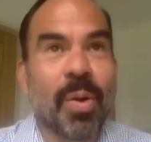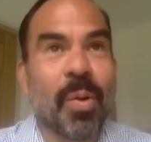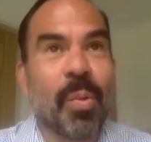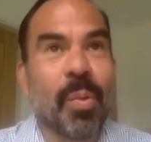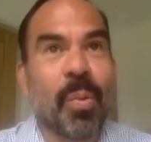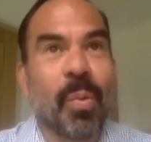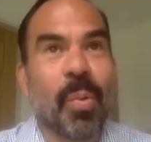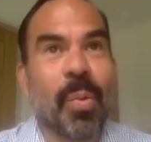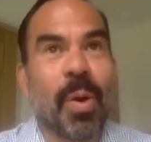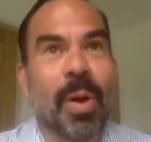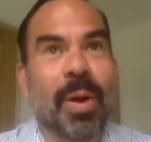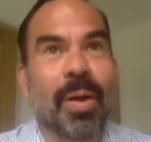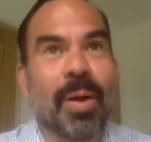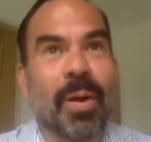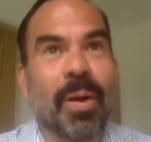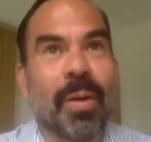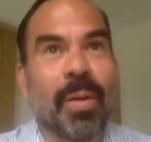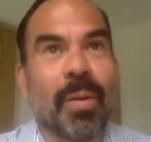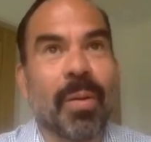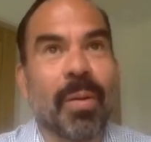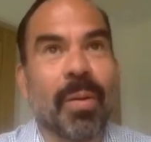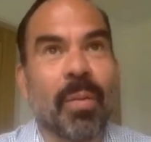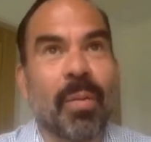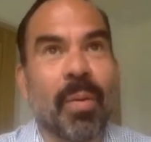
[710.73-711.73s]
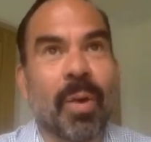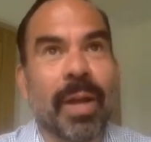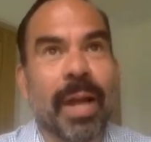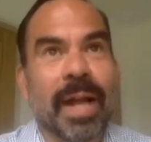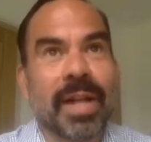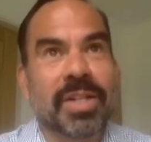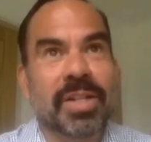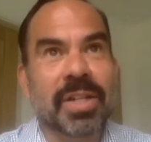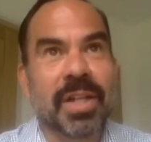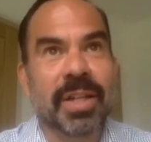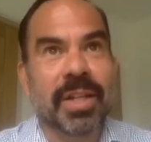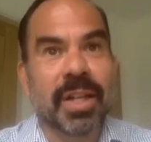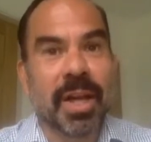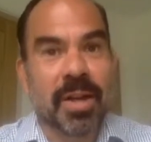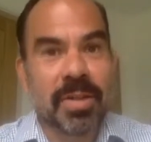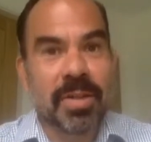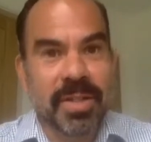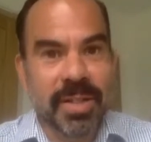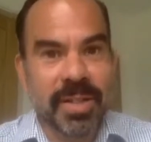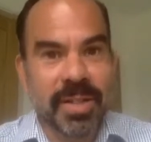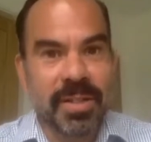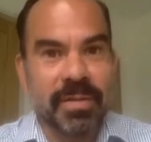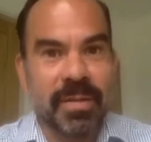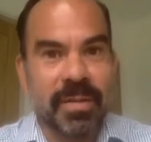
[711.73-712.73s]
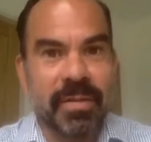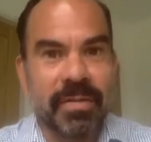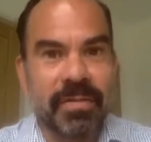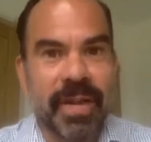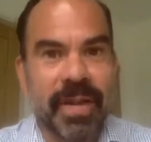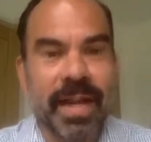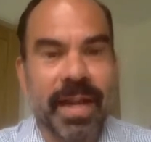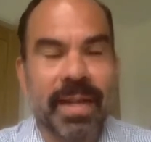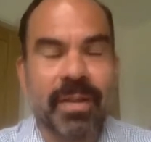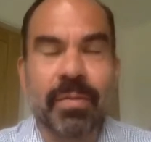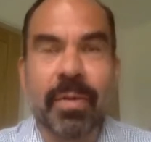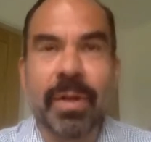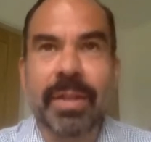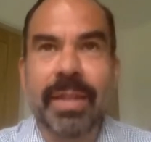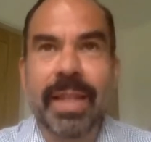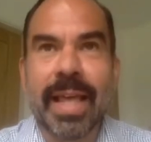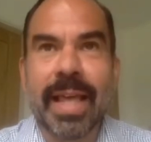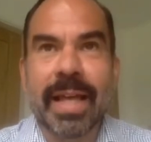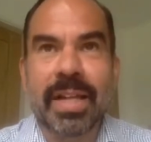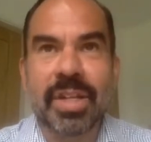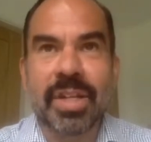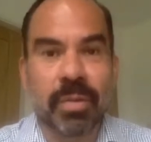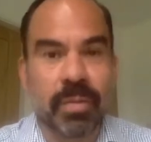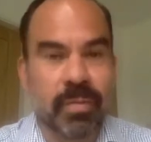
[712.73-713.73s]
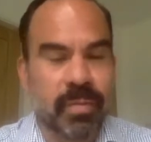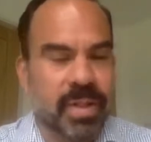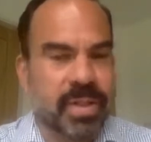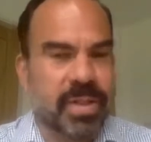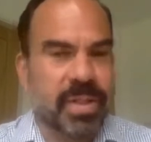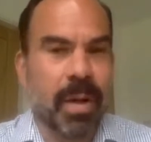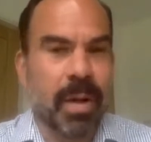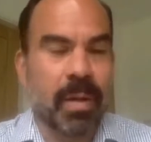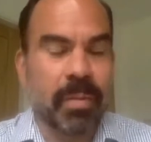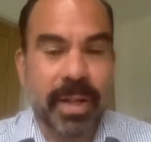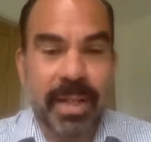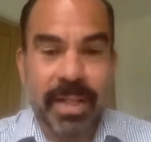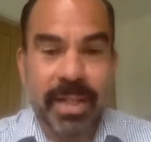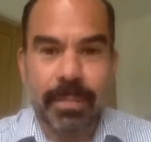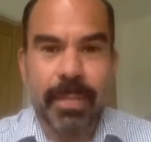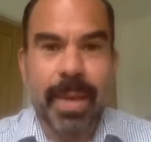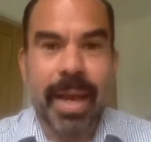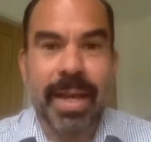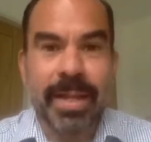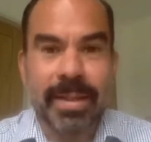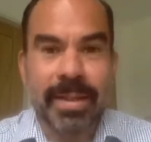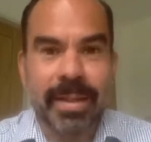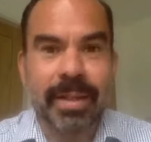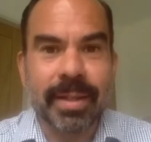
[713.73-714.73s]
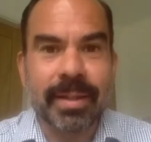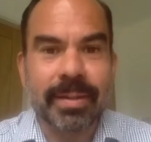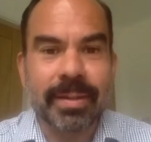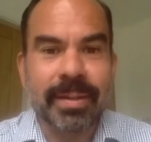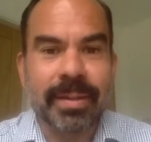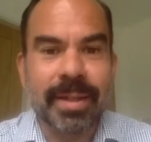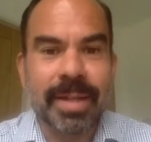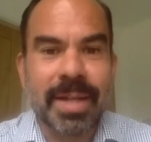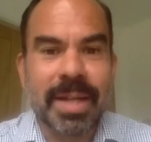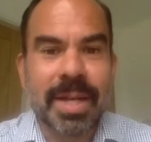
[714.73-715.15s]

What actually goes into effect, what the actual result is amazing,